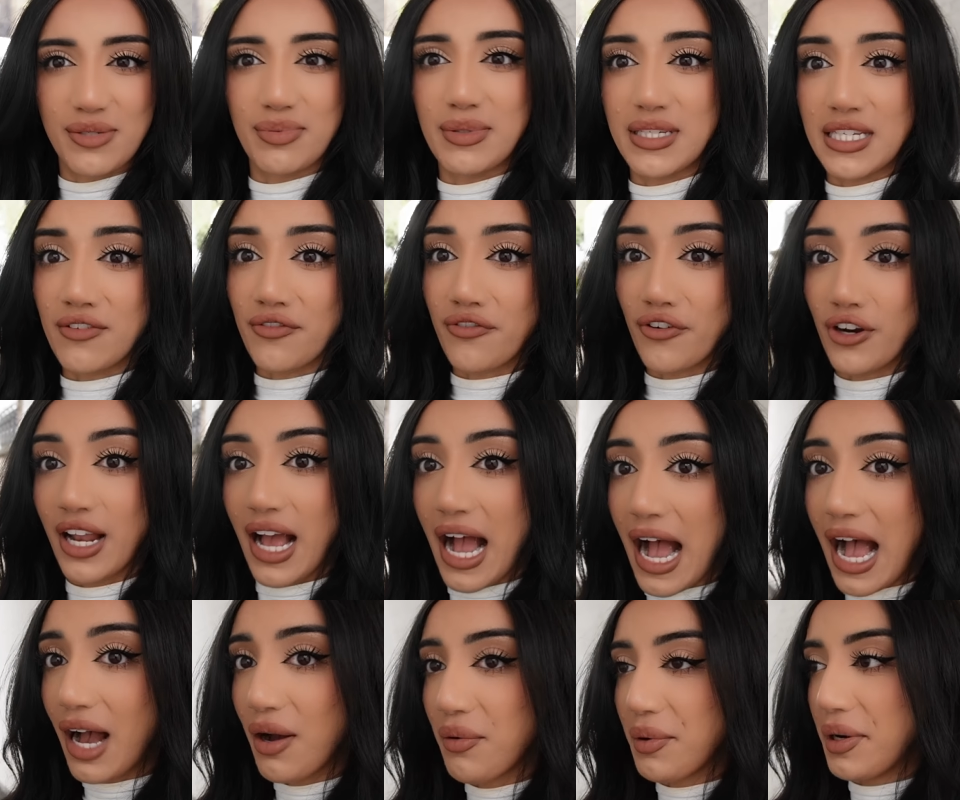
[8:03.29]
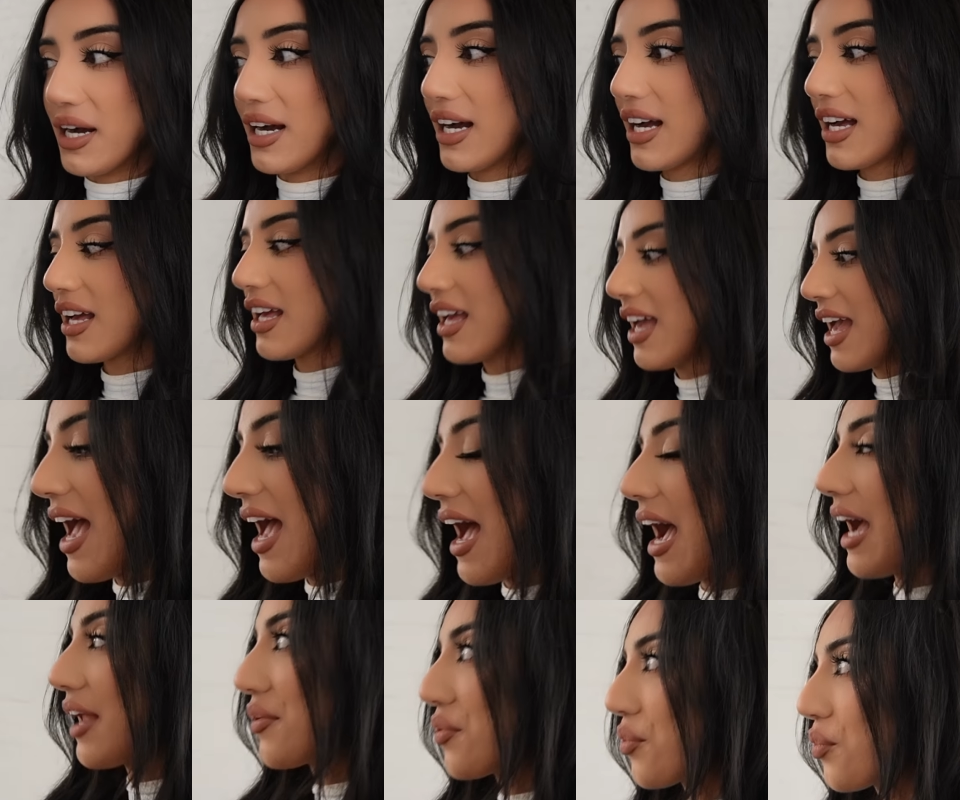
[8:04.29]
We did it for an hour,
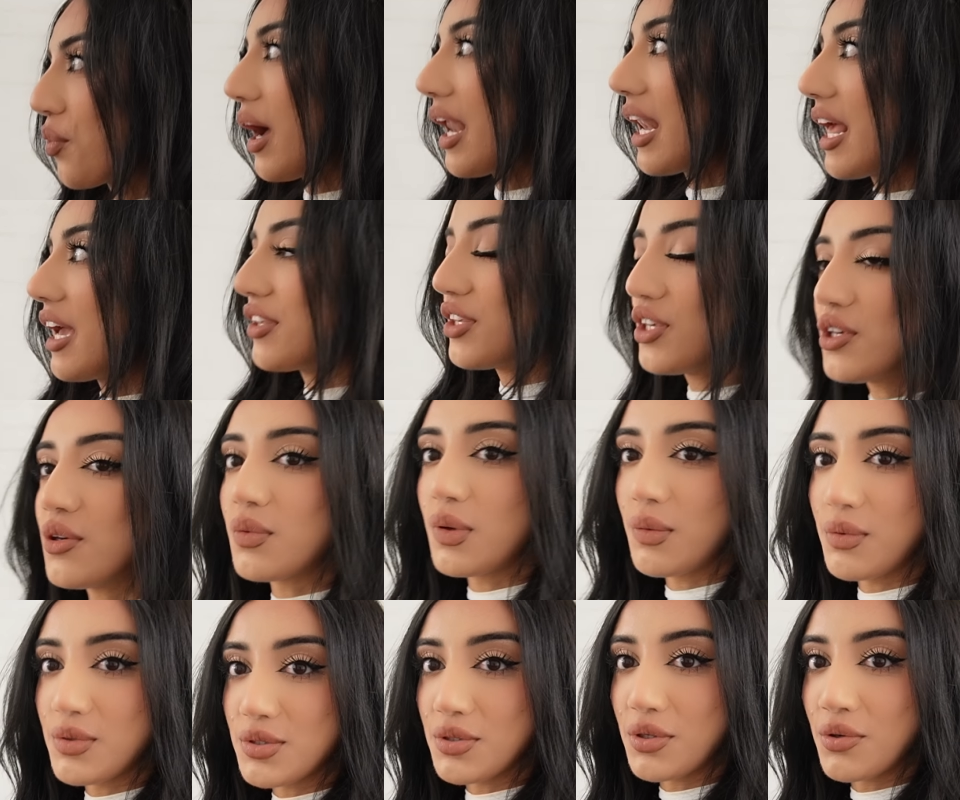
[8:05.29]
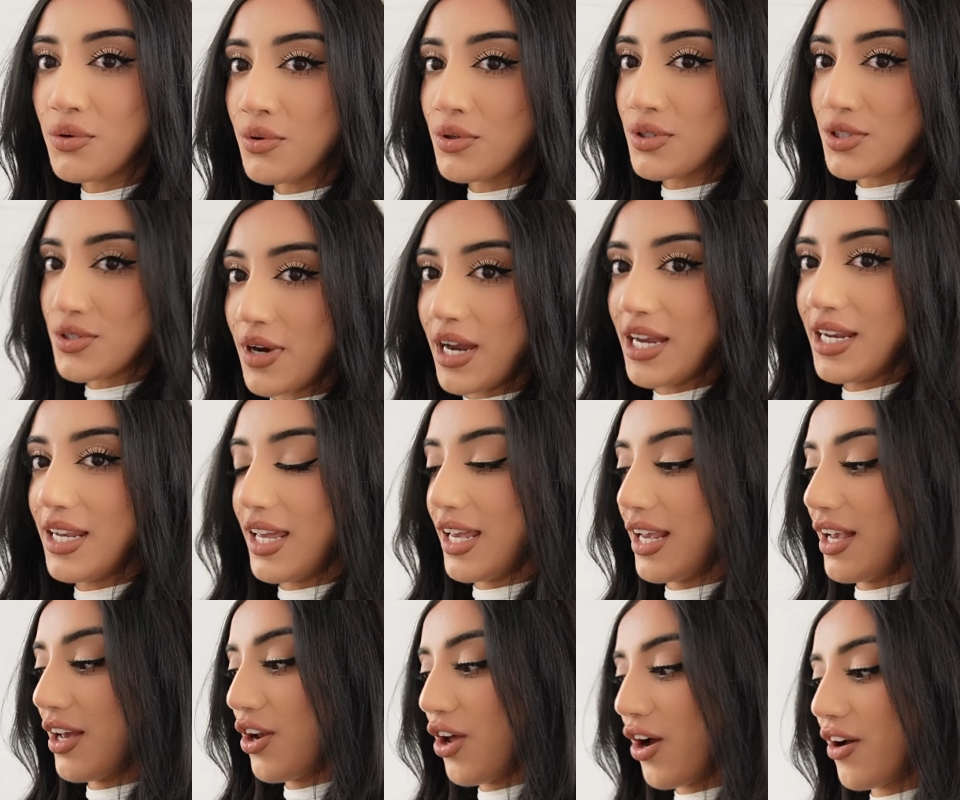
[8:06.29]
and while I knew we were doing horse
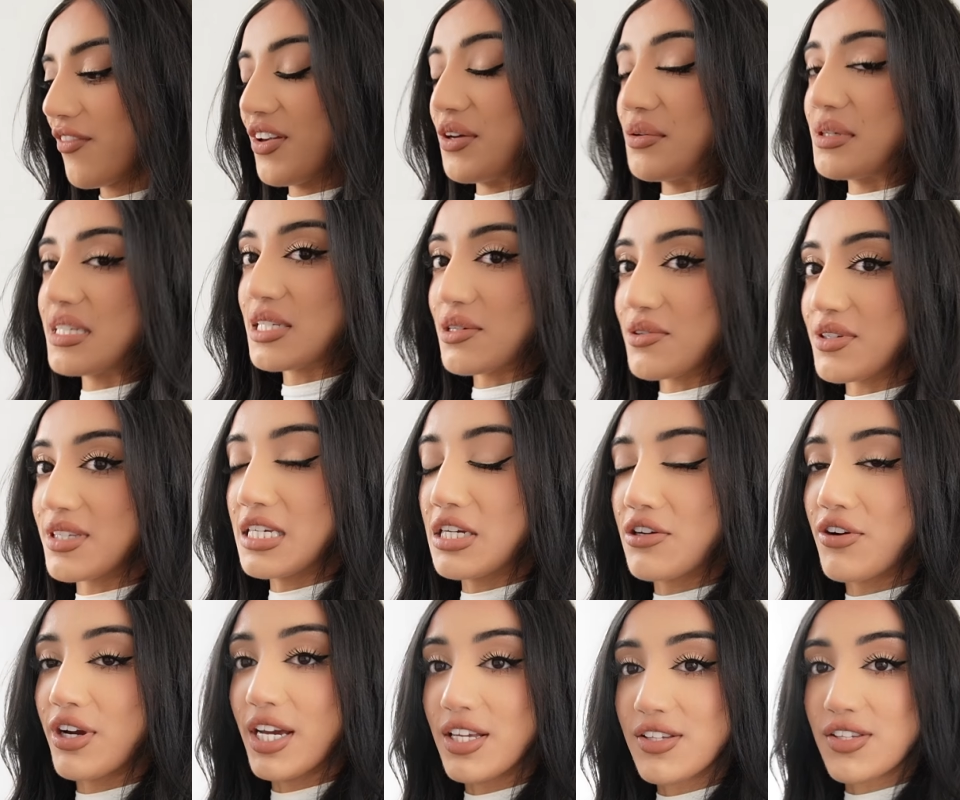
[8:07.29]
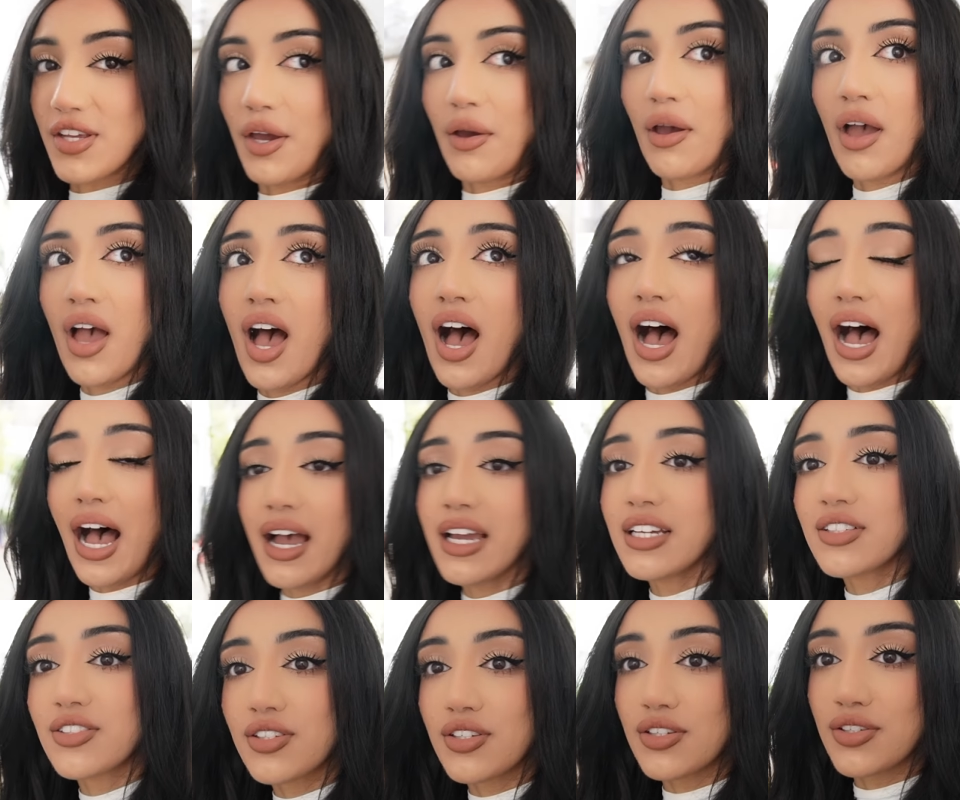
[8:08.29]
riding, a lot of it was still secret. So I
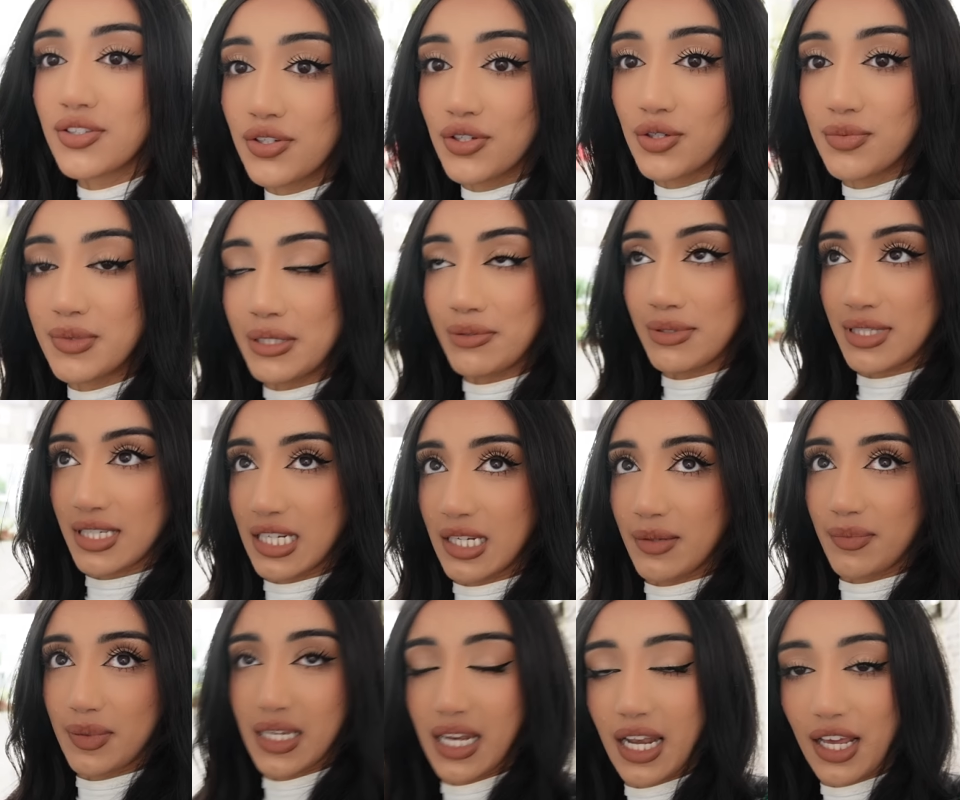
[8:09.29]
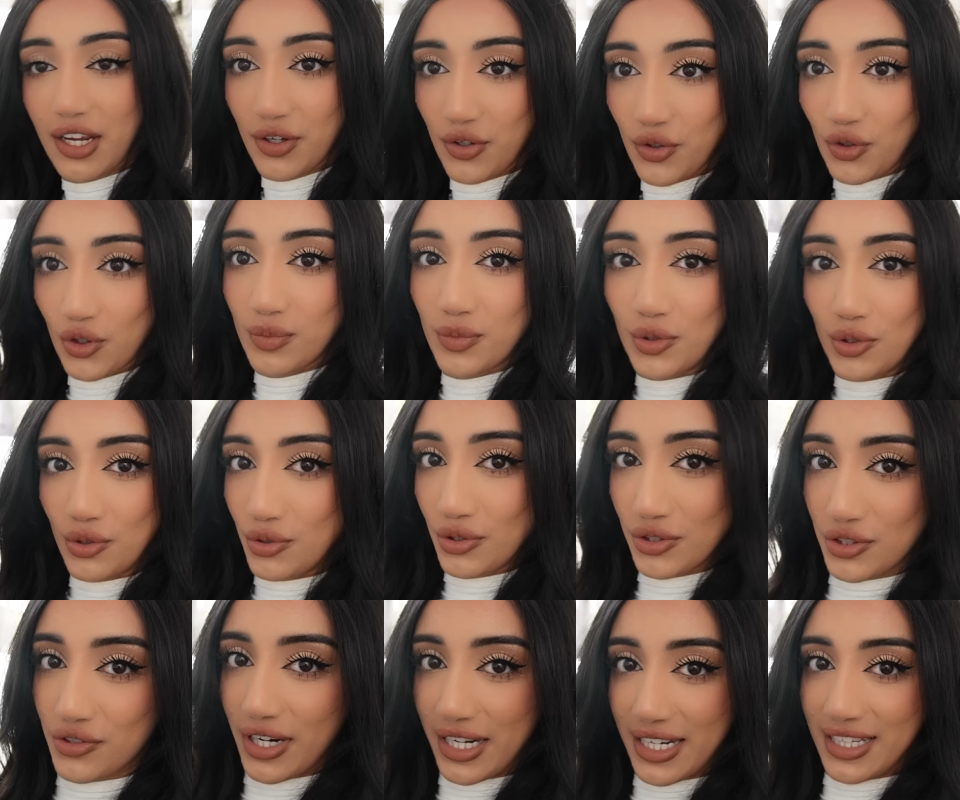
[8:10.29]
just assumed it was gonna be like a normal
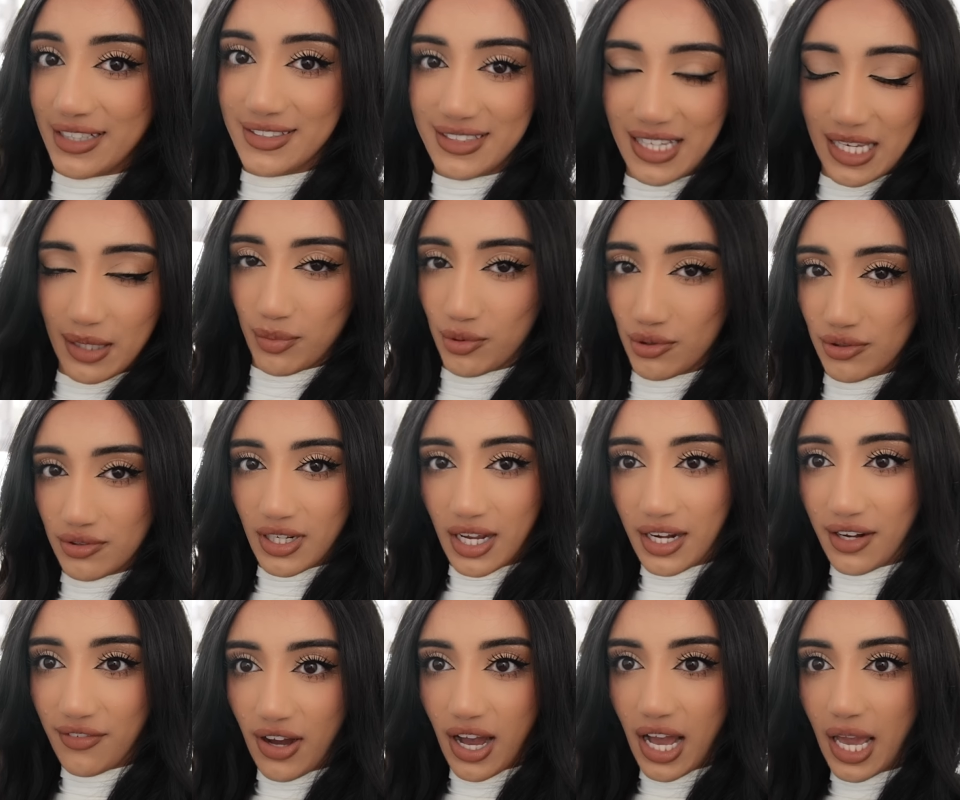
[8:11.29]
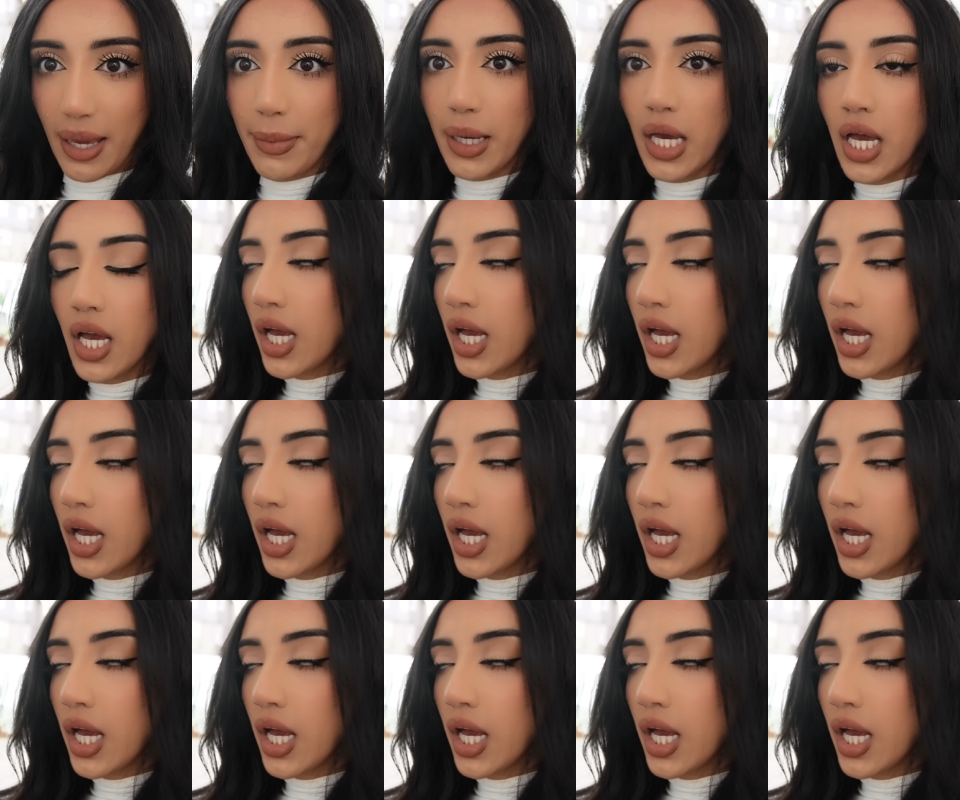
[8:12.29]
horse riding stable kind of vibe.